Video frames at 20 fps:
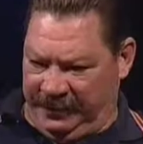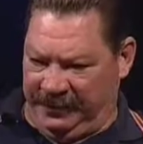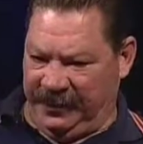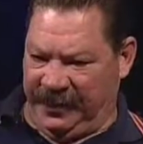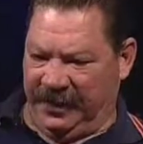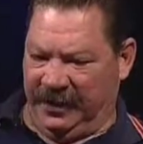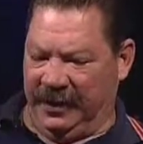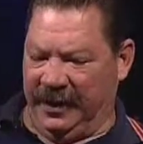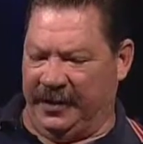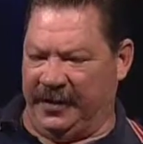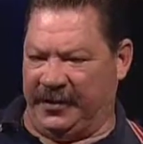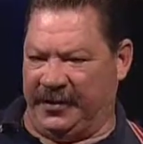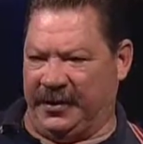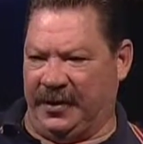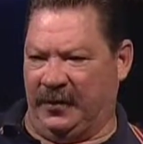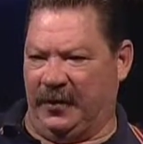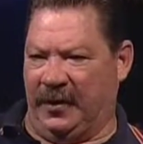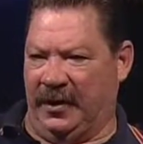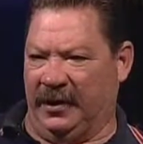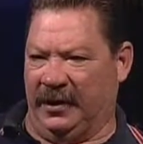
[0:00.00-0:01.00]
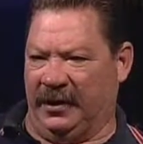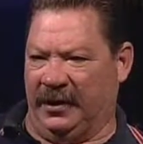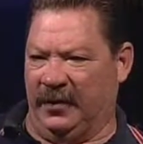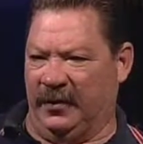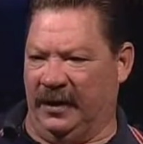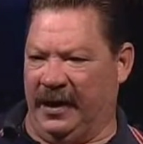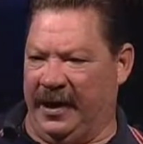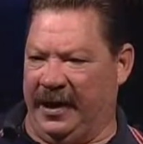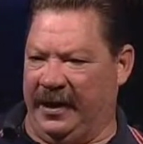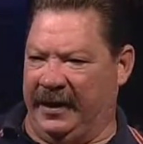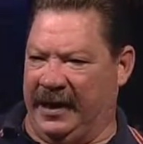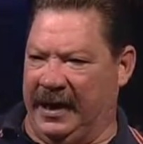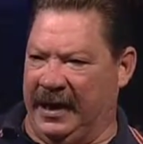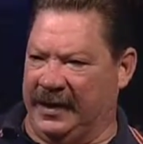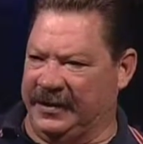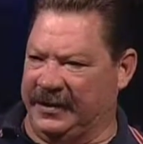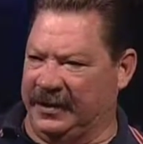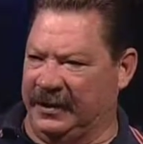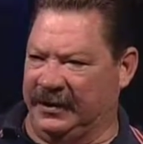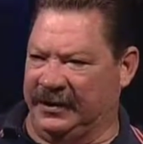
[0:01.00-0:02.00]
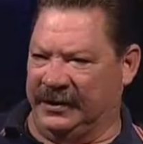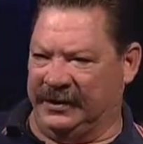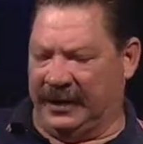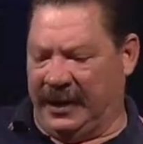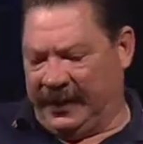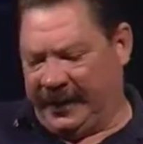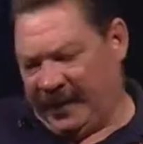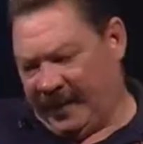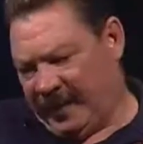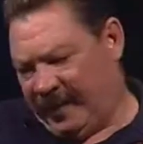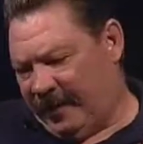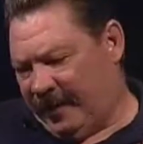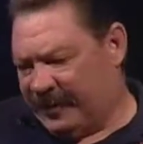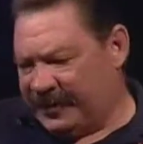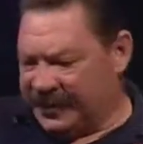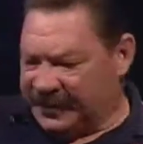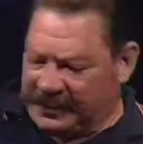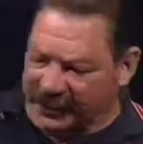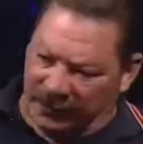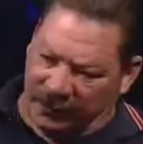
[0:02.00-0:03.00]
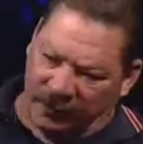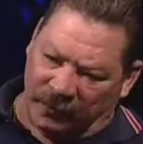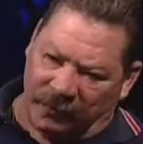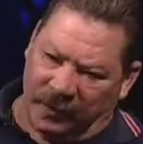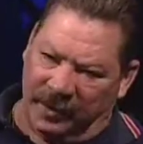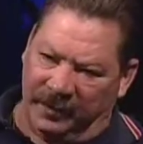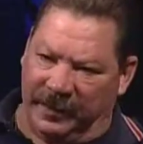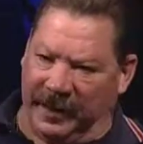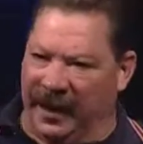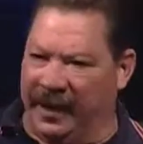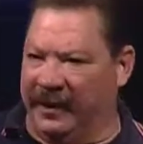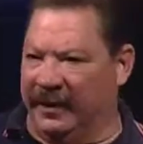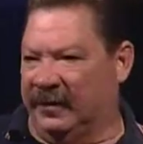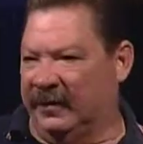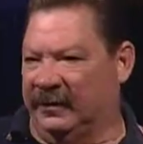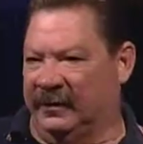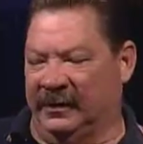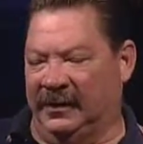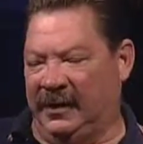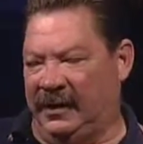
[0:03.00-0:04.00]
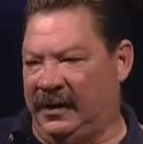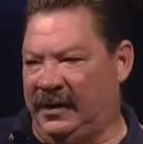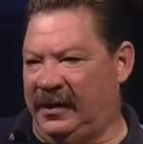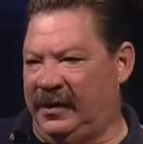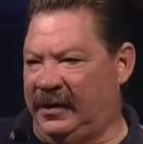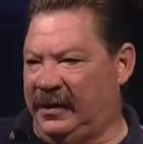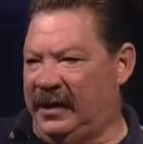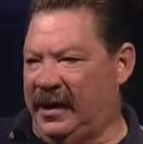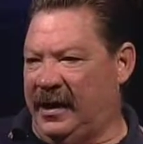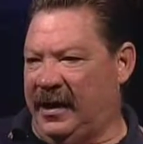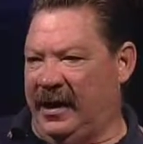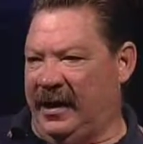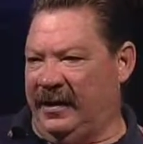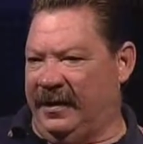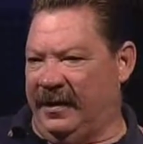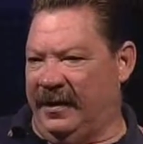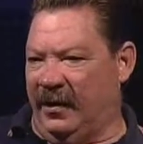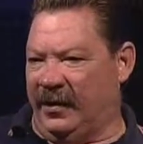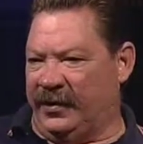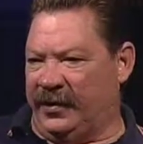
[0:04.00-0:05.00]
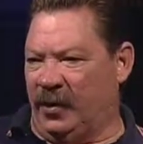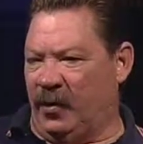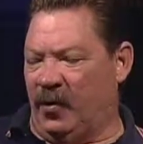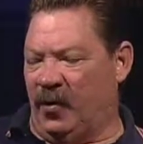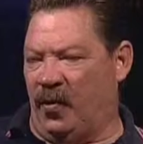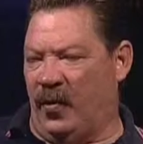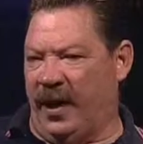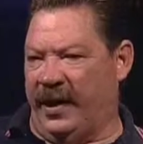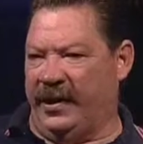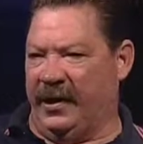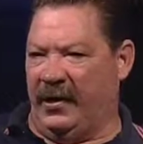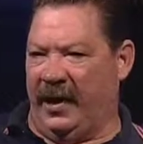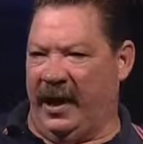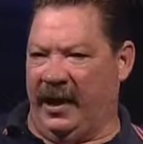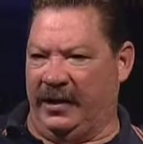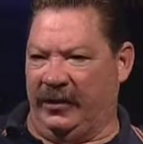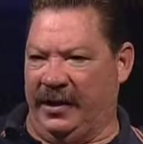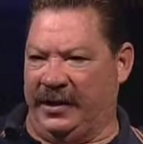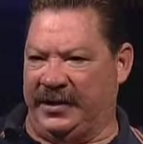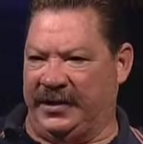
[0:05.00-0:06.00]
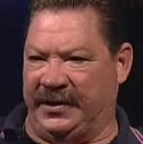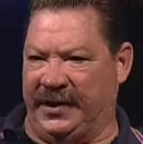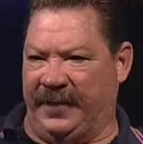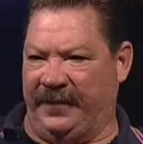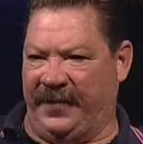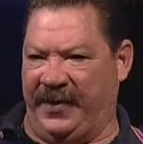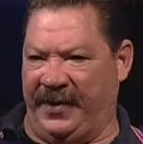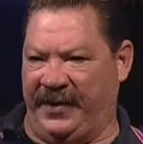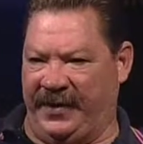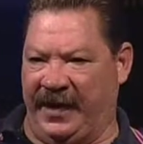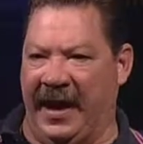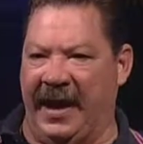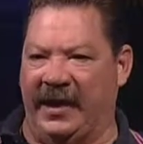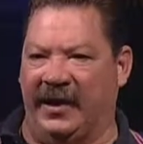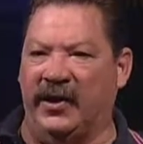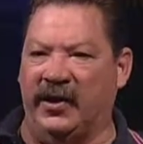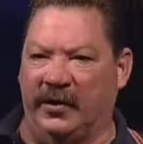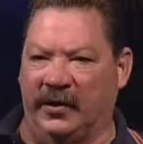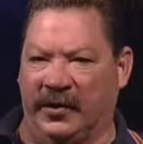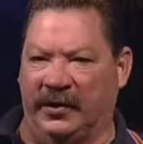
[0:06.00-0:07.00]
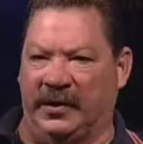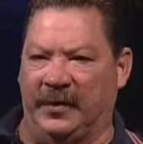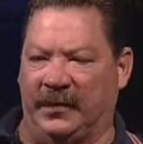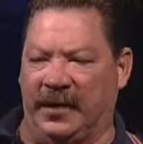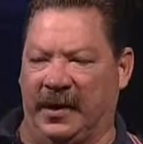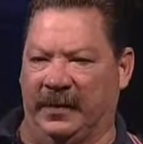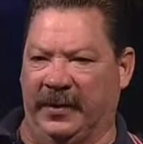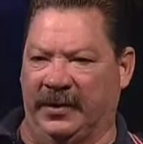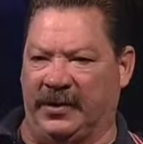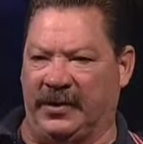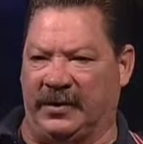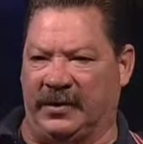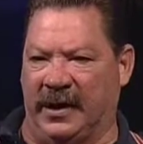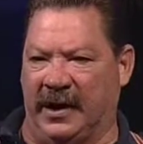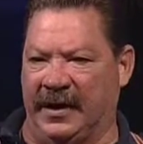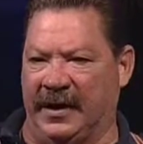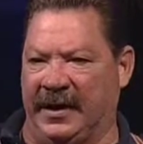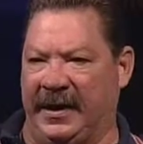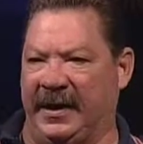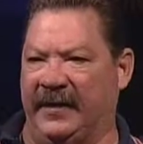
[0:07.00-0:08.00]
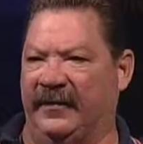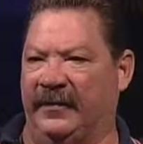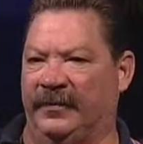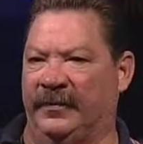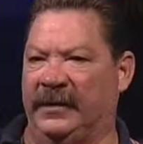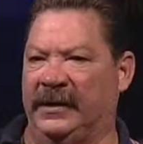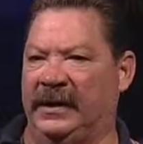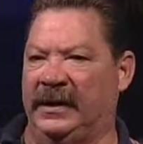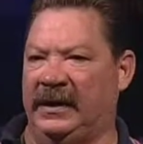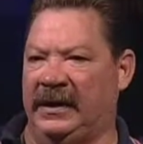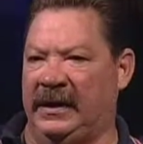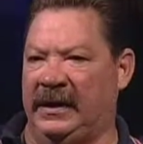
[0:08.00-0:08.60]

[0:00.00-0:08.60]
the, the, letter said a while ago a lot of guys they're just like "Garsh, don't worry about it and, mm-hmm. and don't quite know how to accept the thank you that the public's trying to give them